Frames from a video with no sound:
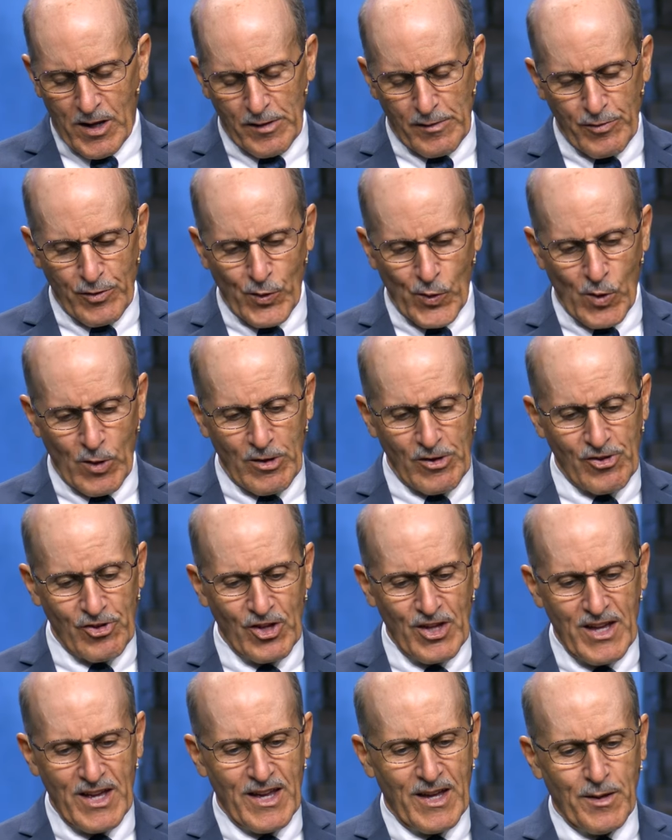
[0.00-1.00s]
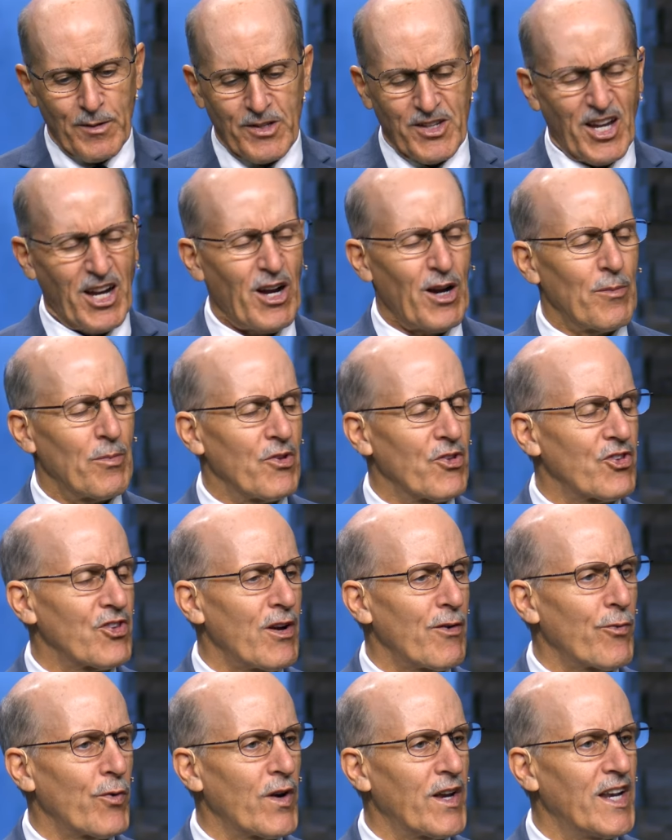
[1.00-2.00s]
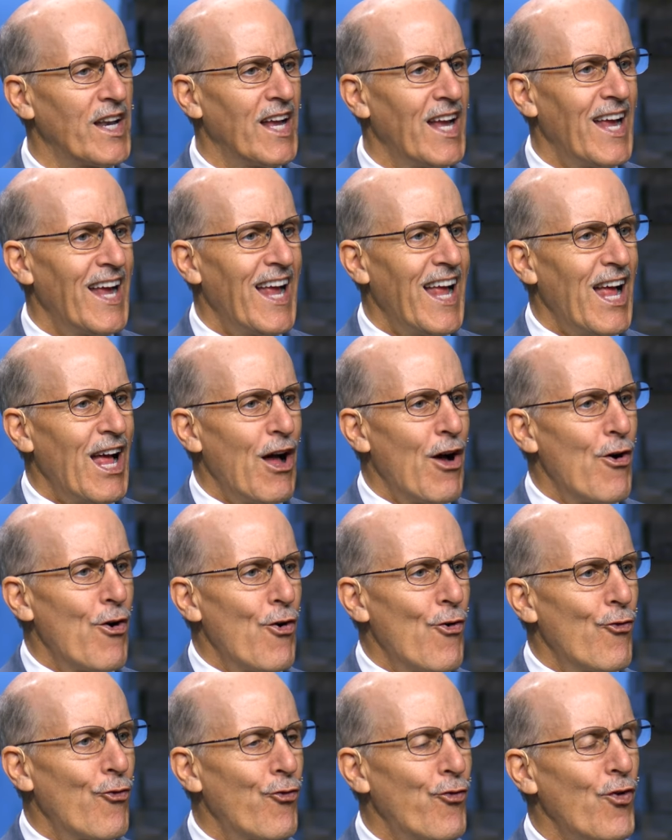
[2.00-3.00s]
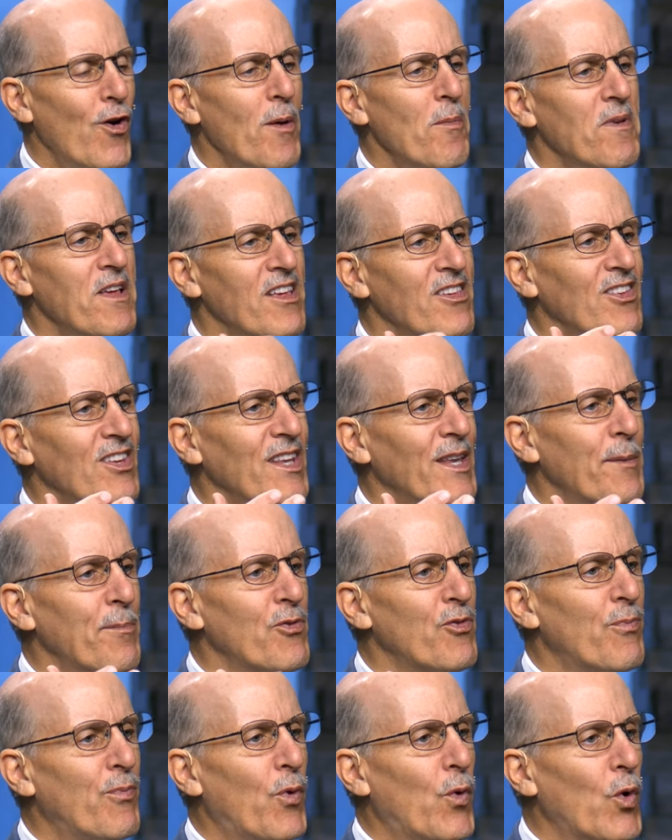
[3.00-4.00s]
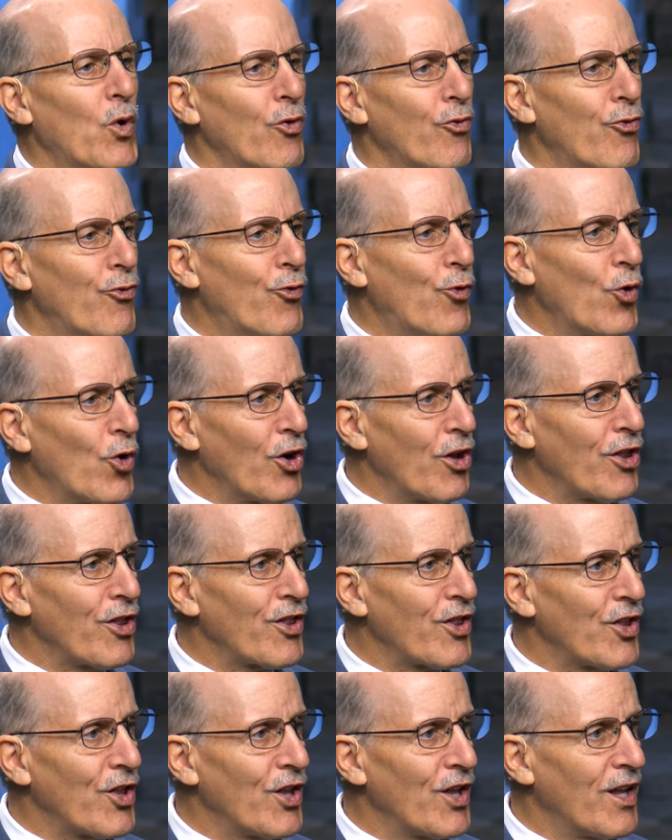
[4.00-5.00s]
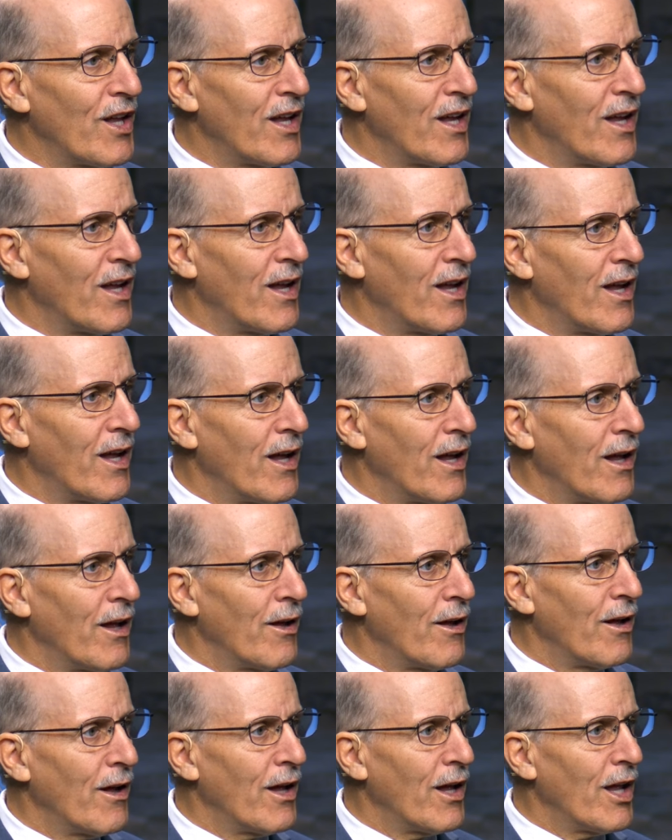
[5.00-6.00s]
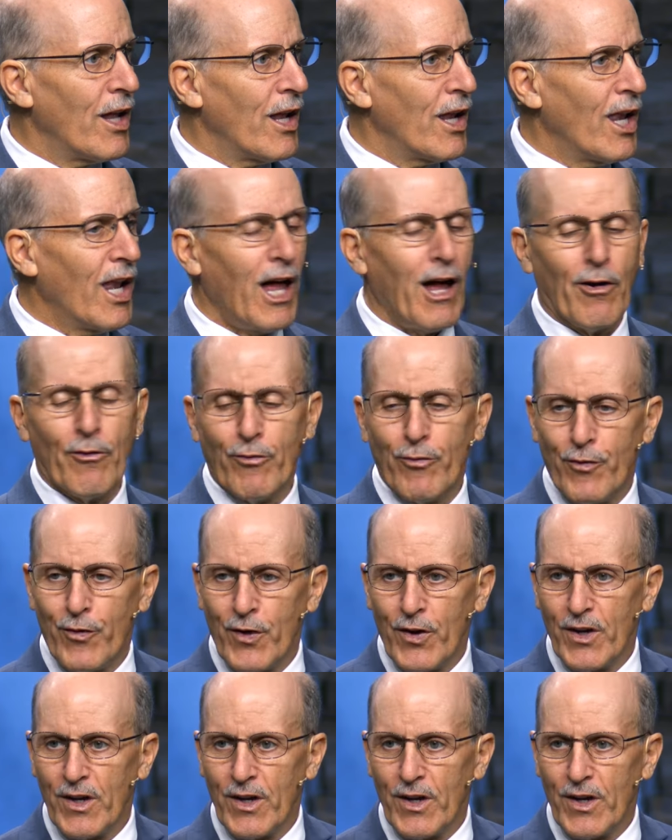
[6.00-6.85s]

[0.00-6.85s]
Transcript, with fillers: of thorns, terrible suffering. From his lips pour forth love.